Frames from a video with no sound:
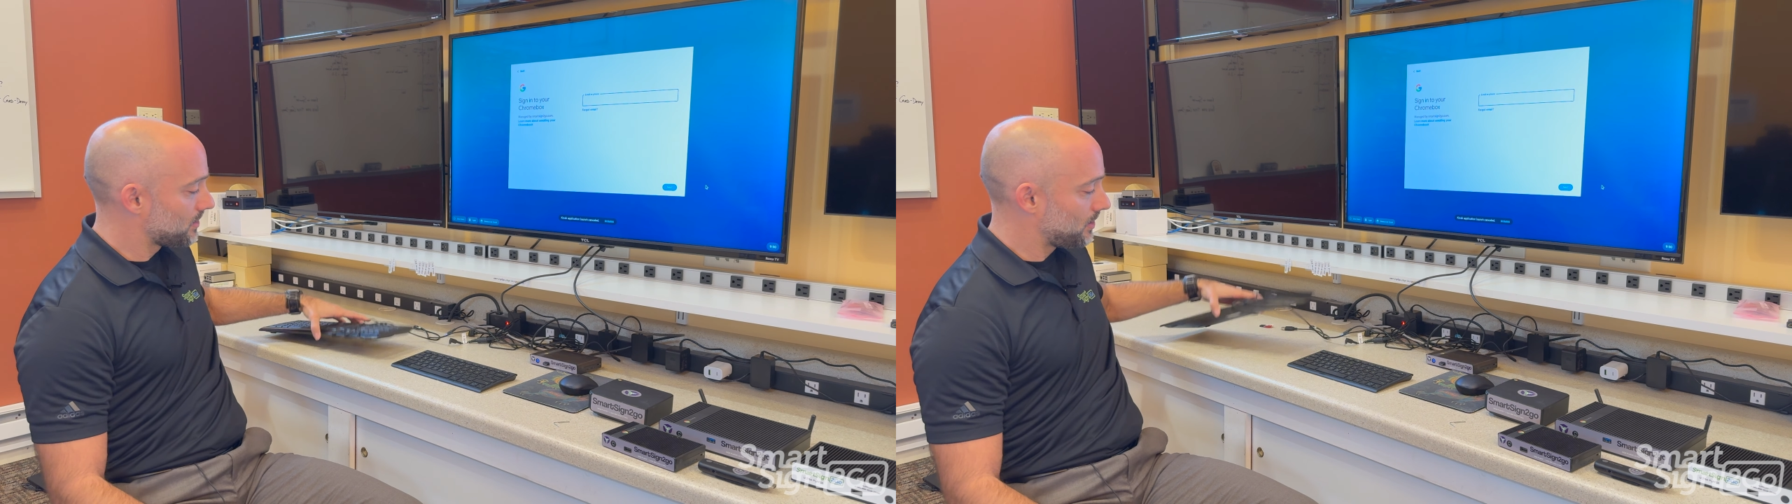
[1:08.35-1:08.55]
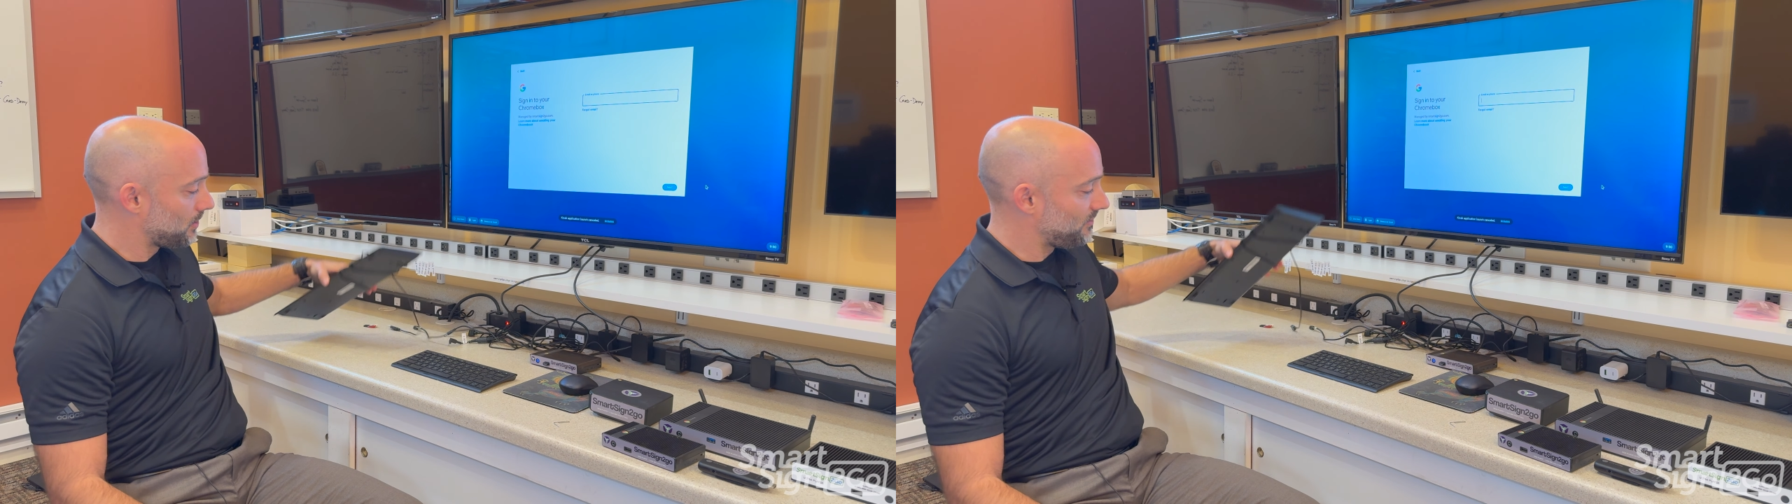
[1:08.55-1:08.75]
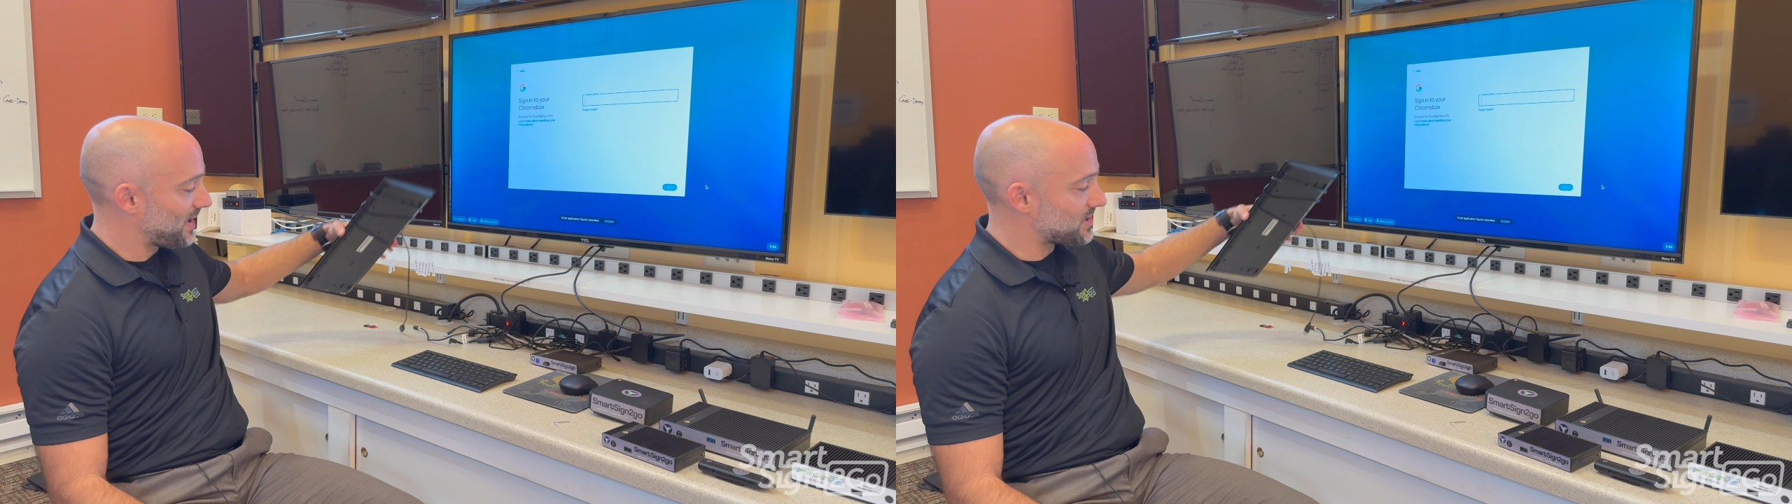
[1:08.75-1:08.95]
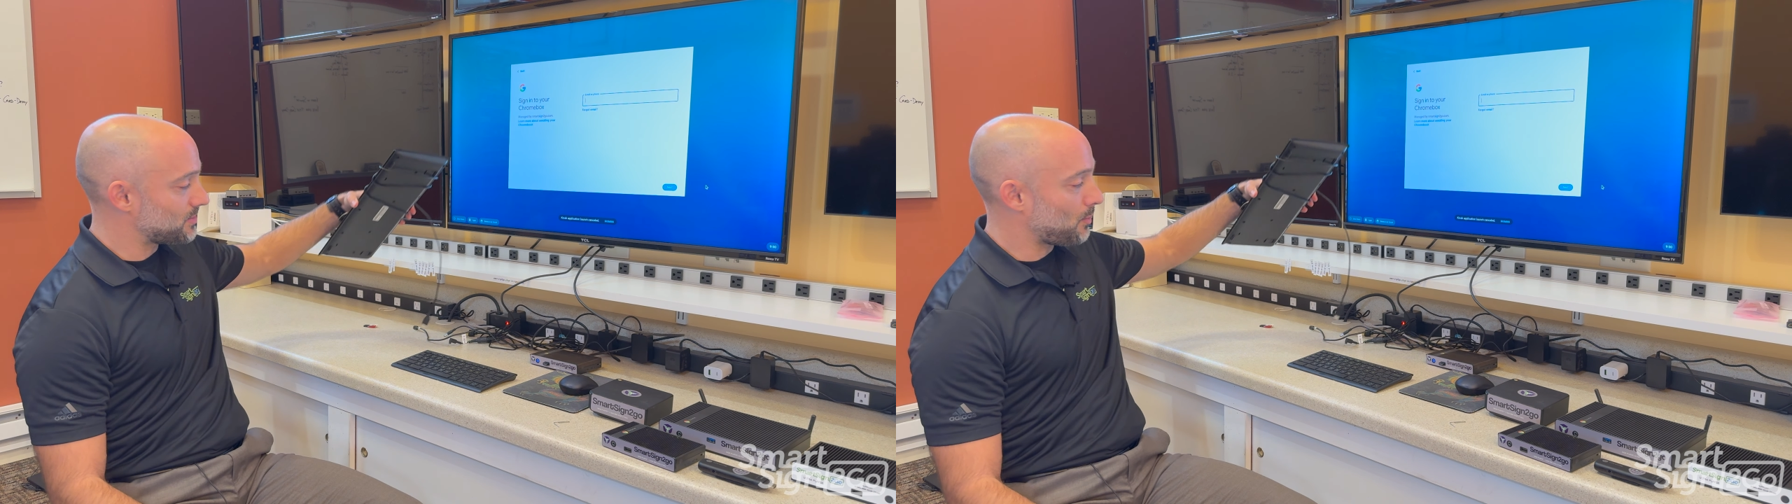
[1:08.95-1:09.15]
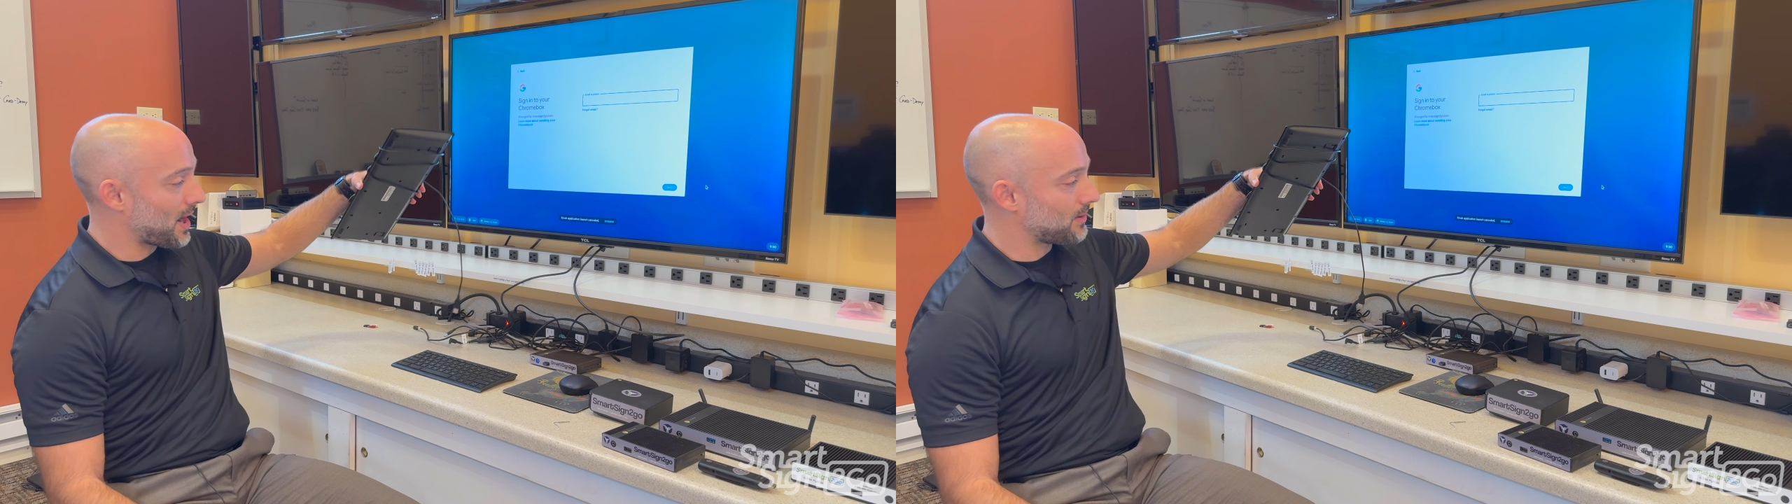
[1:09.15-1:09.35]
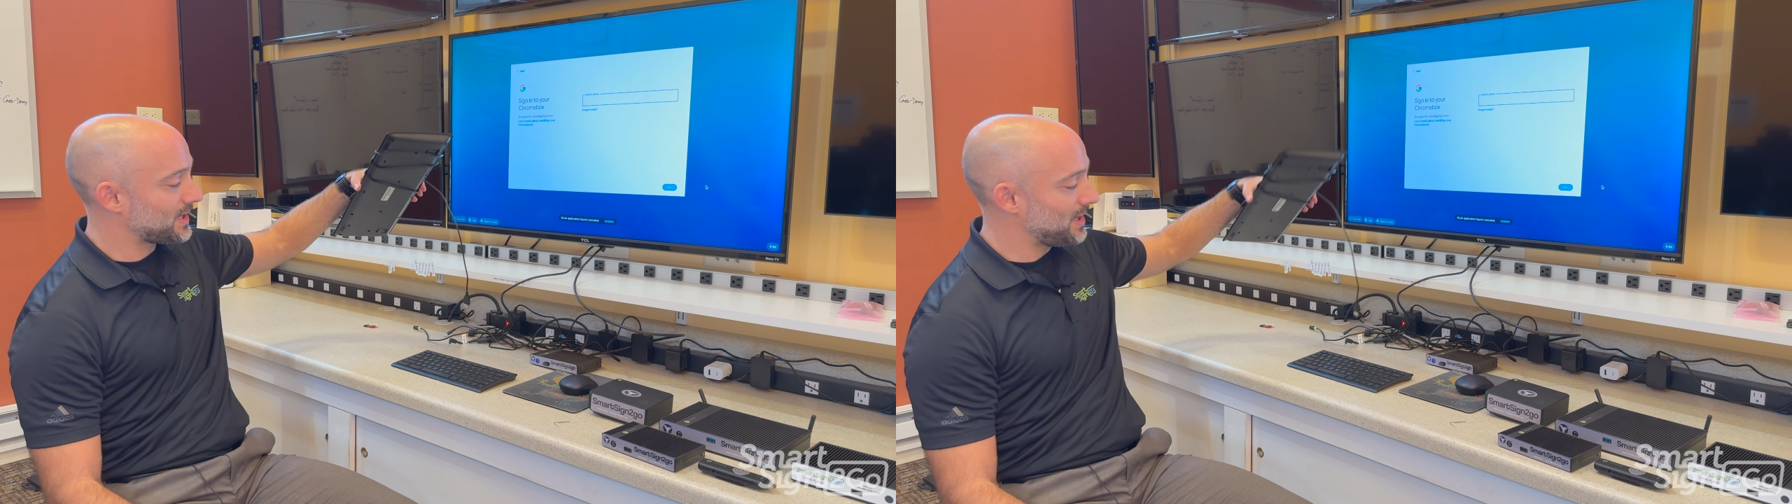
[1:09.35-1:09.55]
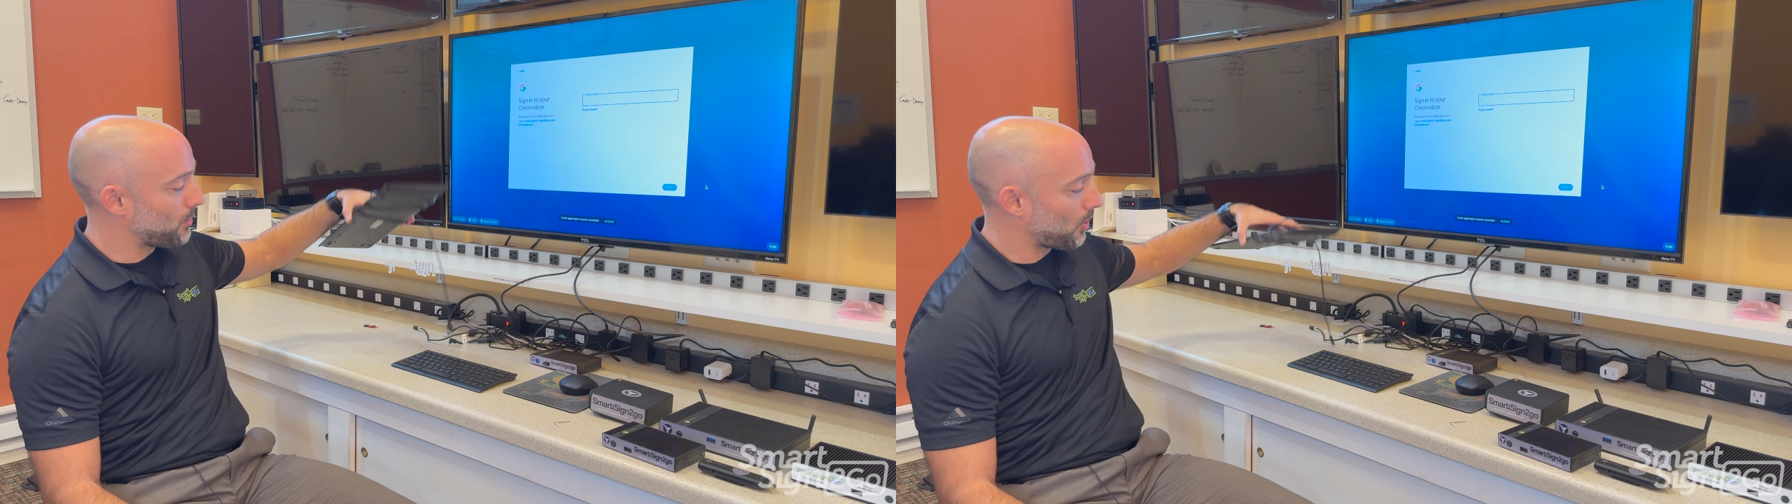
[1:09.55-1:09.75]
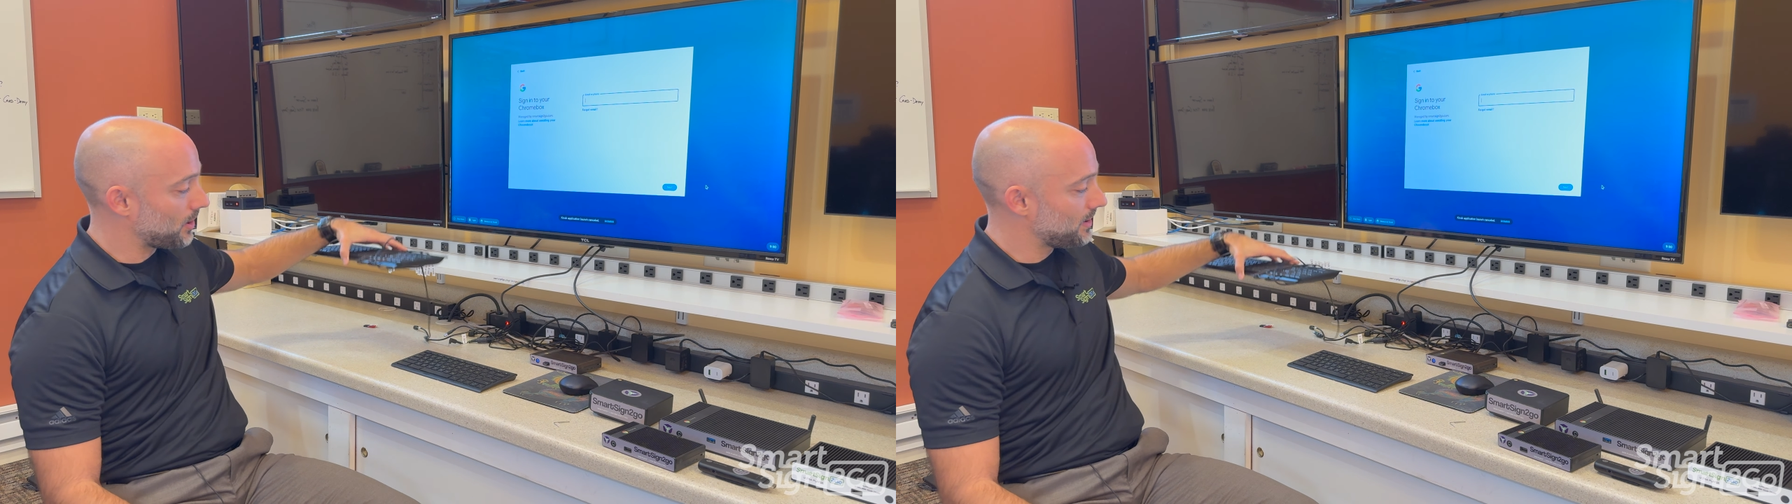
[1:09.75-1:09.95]
good old-fashioned wired
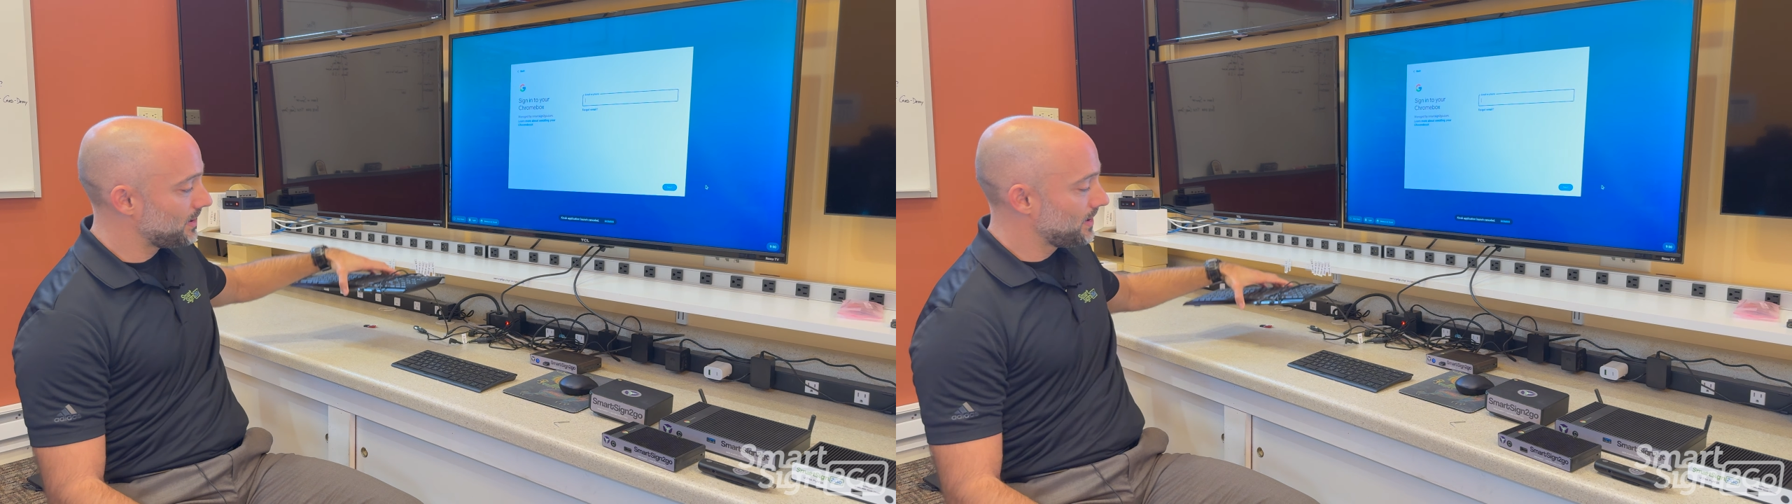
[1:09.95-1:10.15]
keyboard.